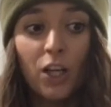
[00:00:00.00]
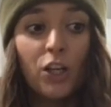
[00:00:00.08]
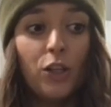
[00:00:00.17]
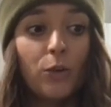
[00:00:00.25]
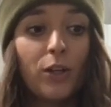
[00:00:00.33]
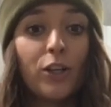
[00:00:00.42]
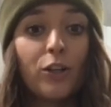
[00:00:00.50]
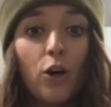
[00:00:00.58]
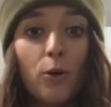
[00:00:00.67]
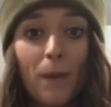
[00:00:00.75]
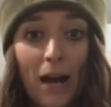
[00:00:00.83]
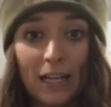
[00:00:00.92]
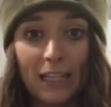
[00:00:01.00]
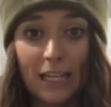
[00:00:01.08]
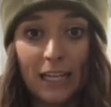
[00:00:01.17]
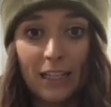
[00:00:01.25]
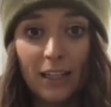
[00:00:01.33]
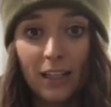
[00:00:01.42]
you can go back
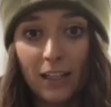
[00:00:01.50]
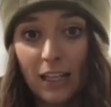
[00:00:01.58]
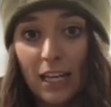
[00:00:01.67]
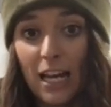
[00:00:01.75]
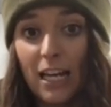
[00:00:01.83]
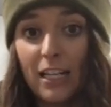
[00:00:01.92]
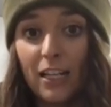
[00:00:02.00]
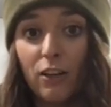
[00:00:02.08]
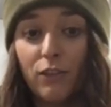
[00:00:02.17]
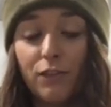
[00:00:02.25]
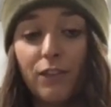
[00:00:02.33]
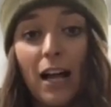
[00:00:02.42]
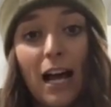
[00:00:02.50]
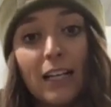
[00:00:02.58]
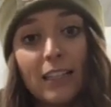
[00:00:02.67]
in and it'll flag